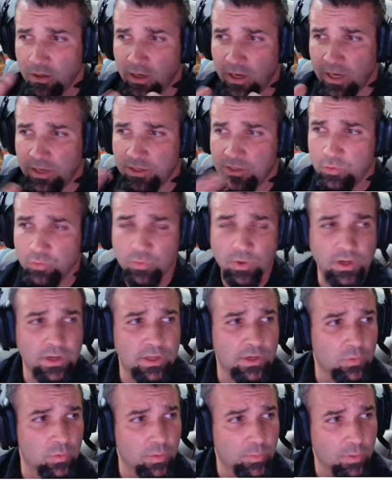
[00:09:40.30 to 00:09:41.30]
I do run
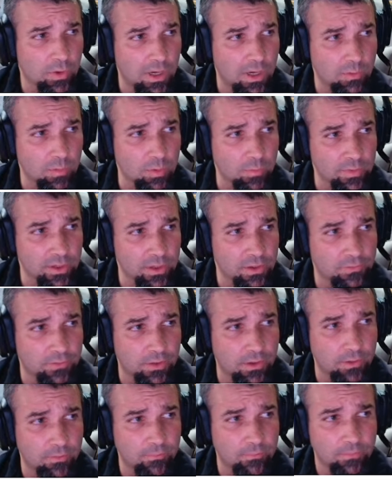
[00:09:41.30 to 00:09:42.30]
into a problem here
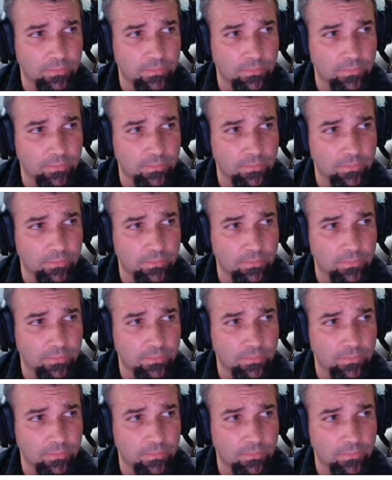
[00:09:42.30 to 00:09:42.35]
though.